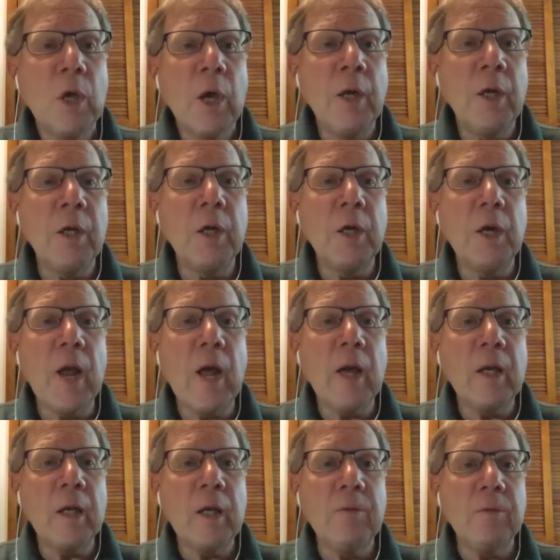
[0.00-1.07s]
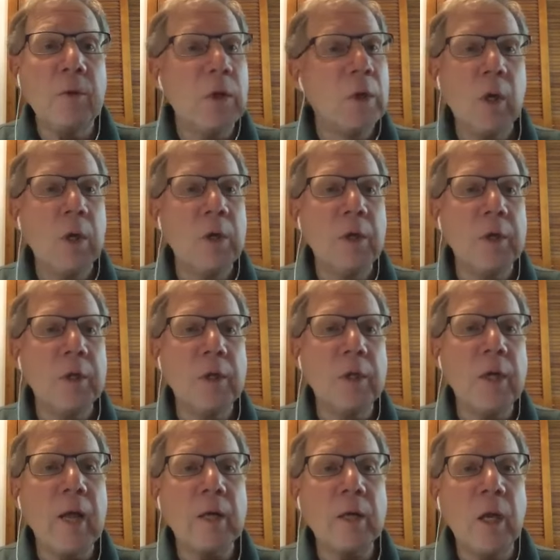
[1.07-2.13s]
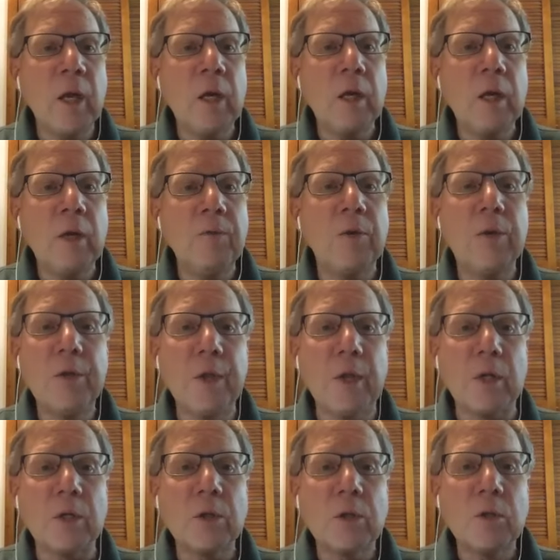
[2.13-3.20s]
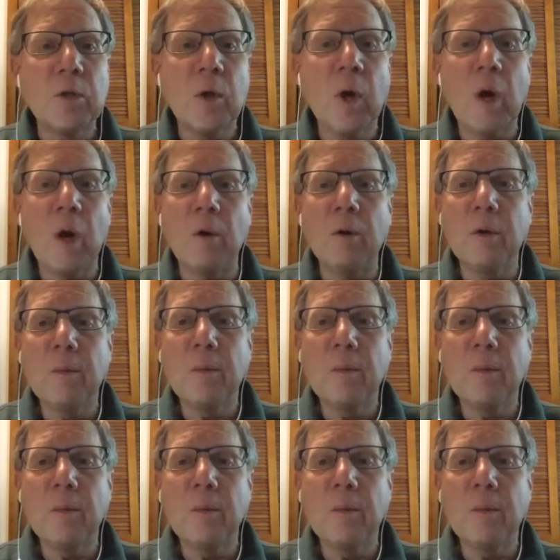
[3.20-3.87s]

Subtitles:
and he did not take even this to heart.